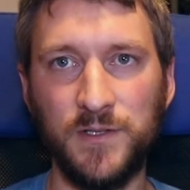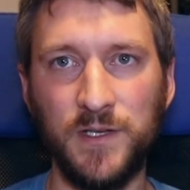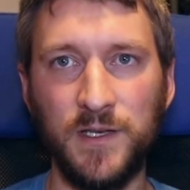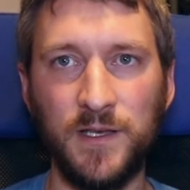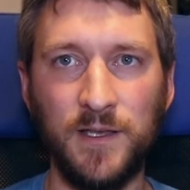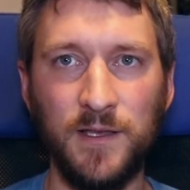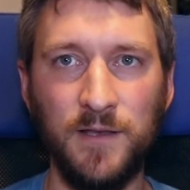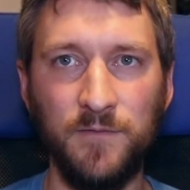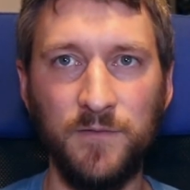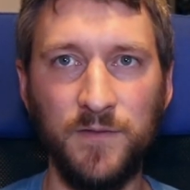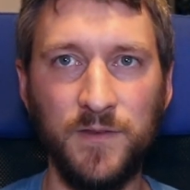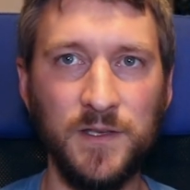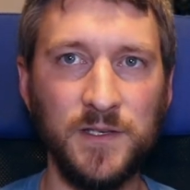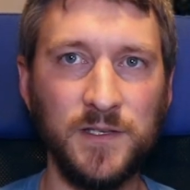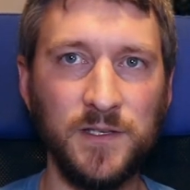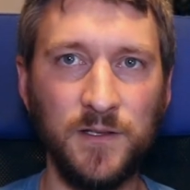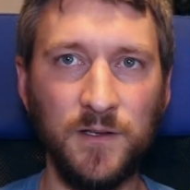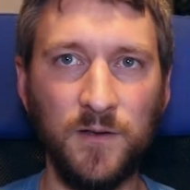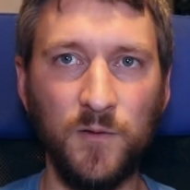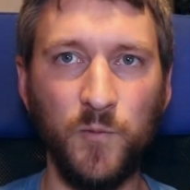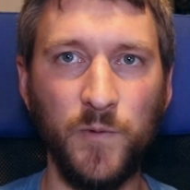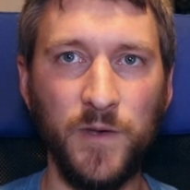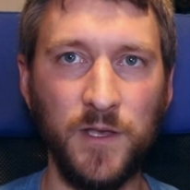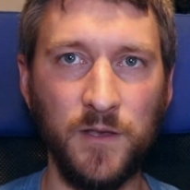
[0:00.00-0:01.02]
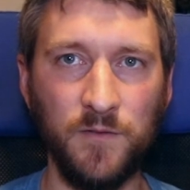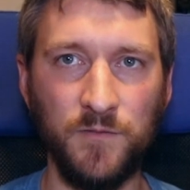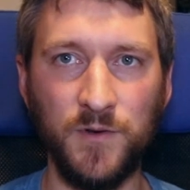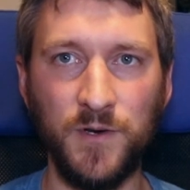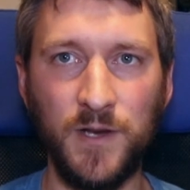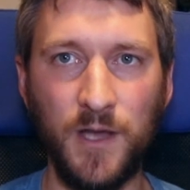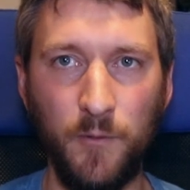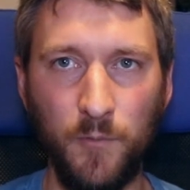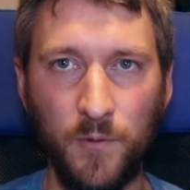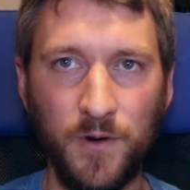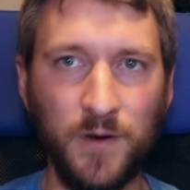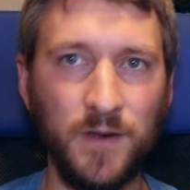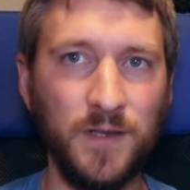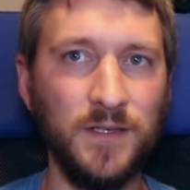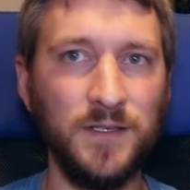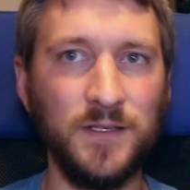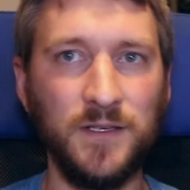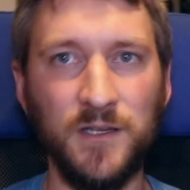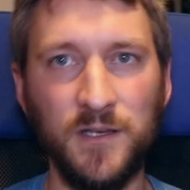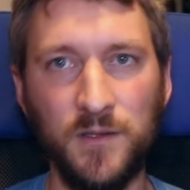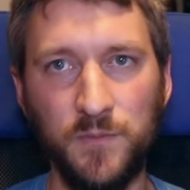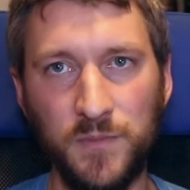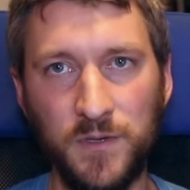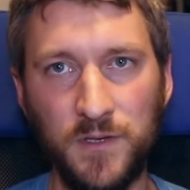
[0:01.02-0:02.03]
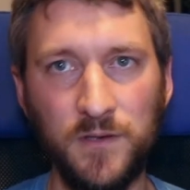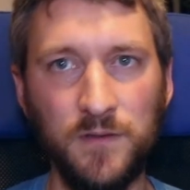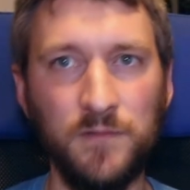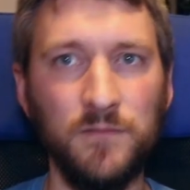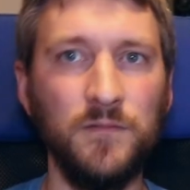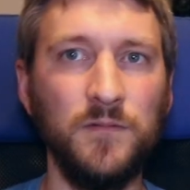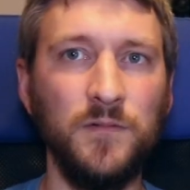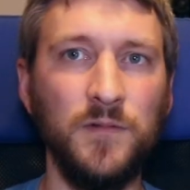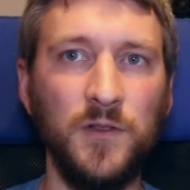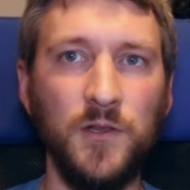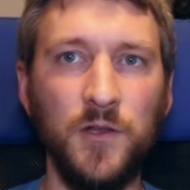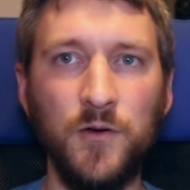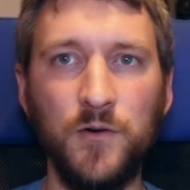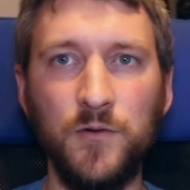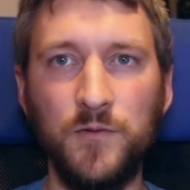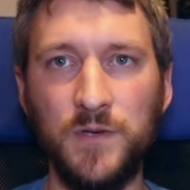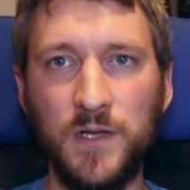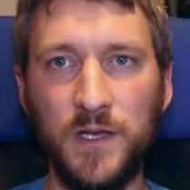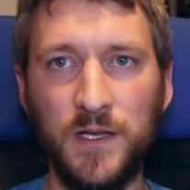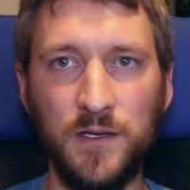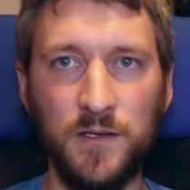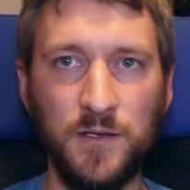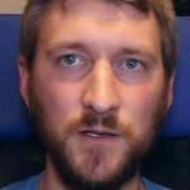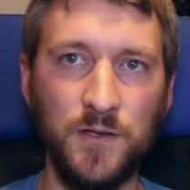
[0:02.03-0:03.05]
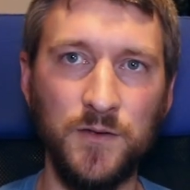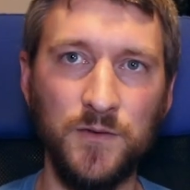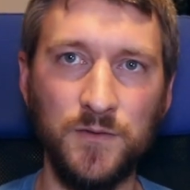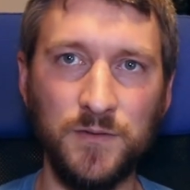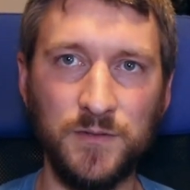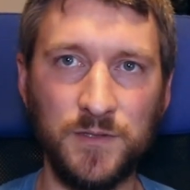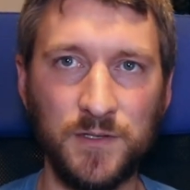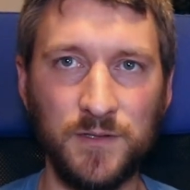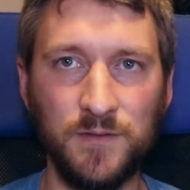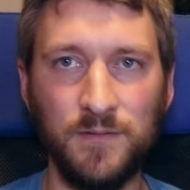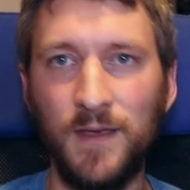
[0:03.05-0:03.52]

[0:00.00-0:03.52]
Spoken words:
Like, if this little wing of your network is going to be low data use,